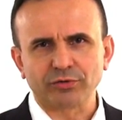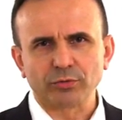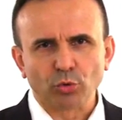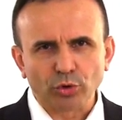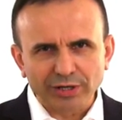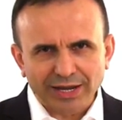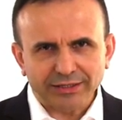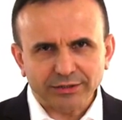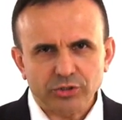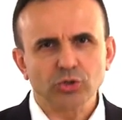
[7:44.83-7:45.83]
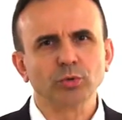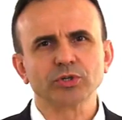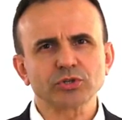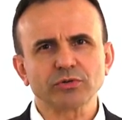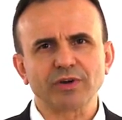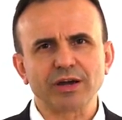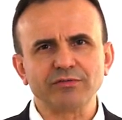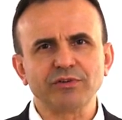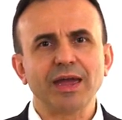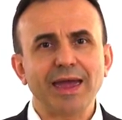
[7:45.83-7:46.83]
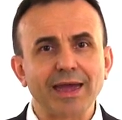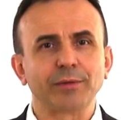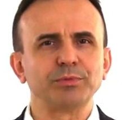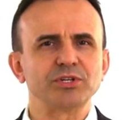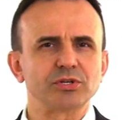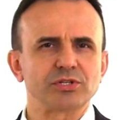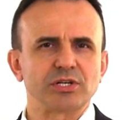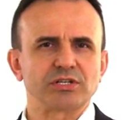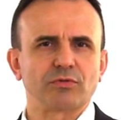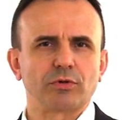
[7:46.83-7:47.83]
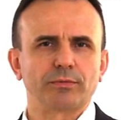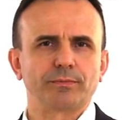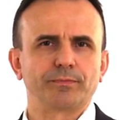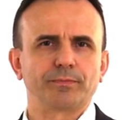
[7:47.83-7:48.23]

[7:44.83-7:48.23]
the more likely you will survive and be successful.